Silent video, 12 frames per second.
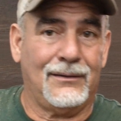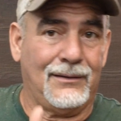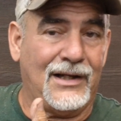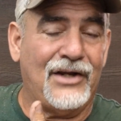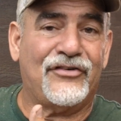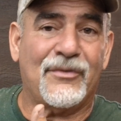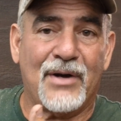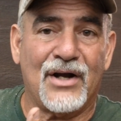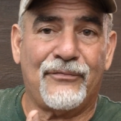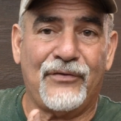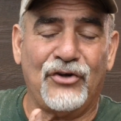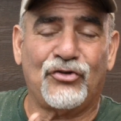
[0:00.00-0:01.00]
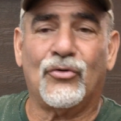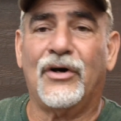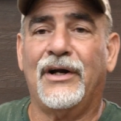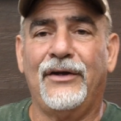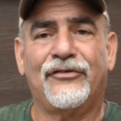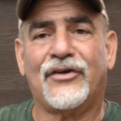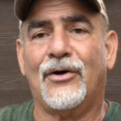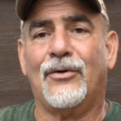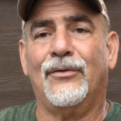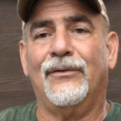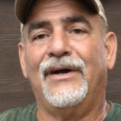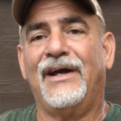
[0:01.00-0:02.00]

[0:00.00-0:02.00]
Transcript: he's the beneficiary, so